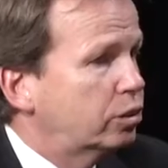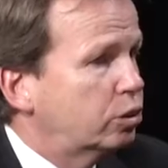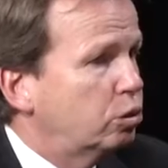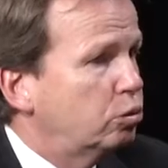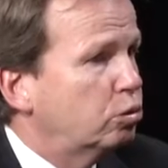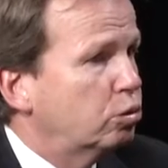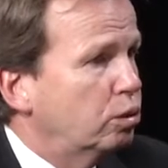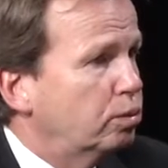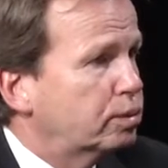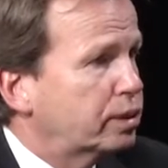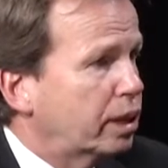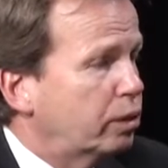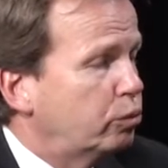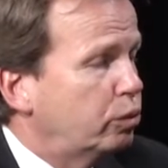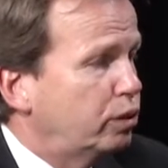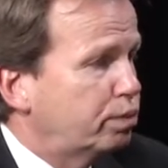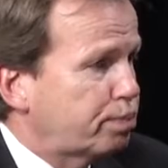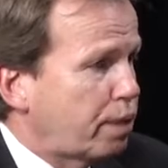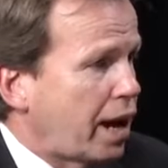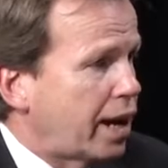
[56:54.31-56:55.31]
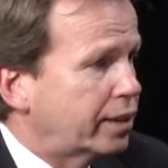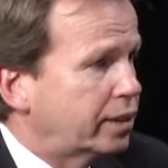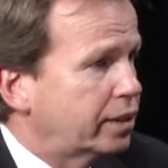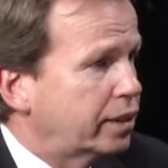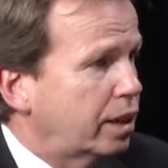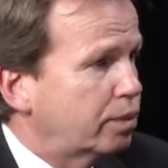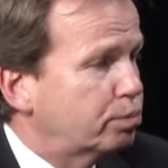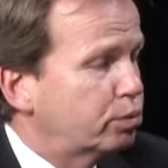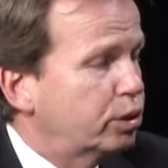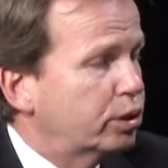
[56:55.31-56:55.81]
two groups that we've partnered
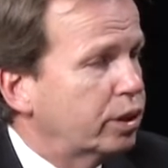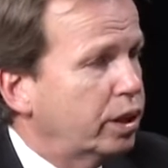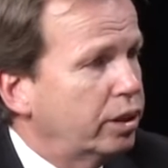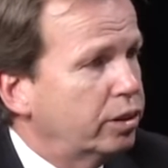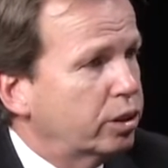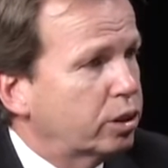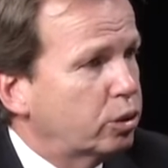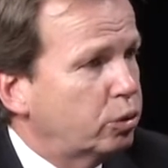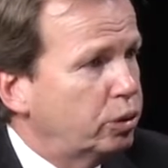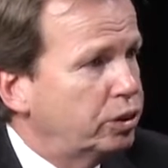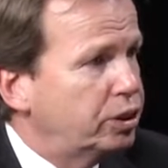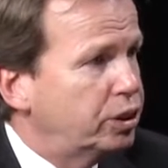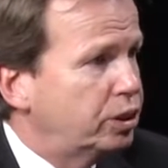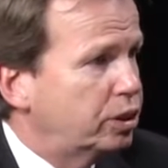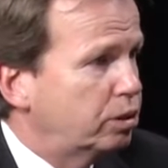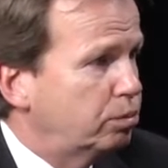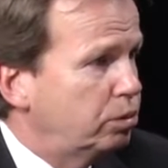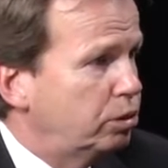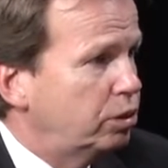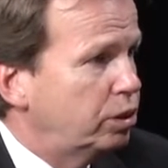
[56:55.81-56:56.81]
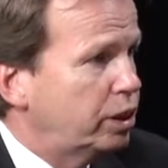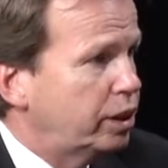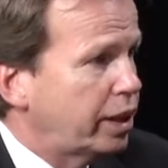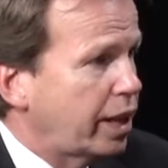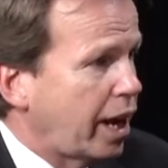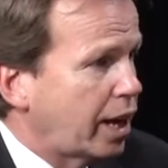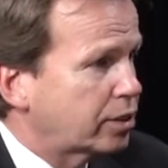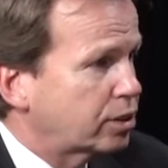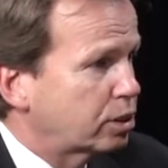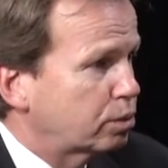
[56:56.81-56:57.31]
up with are the Quincy Community
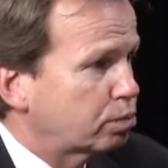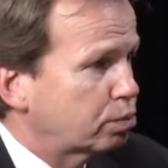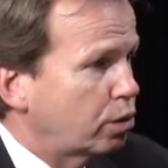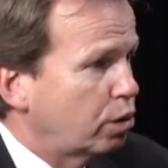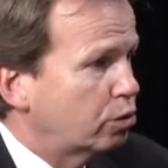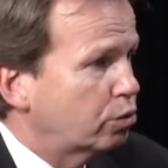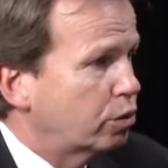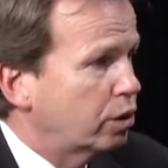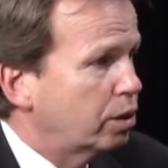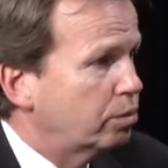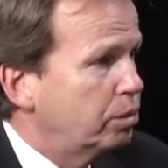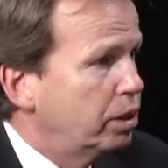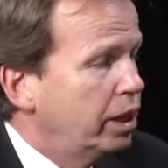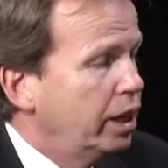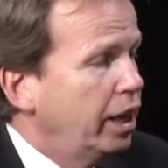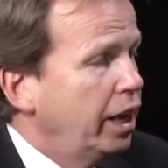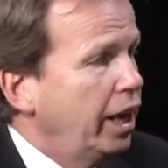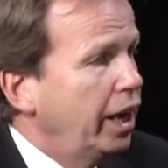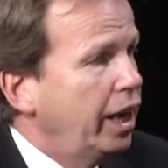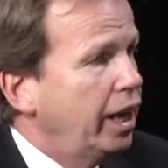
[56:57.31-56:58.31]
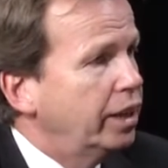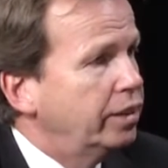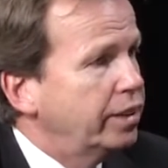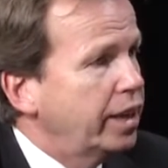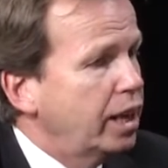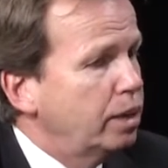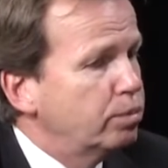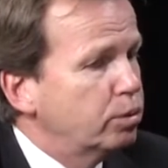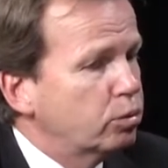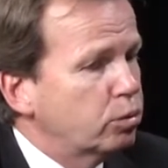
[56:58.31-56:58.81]
Action Program and
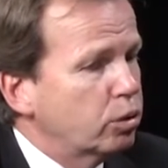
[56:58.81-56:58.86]
Neighbor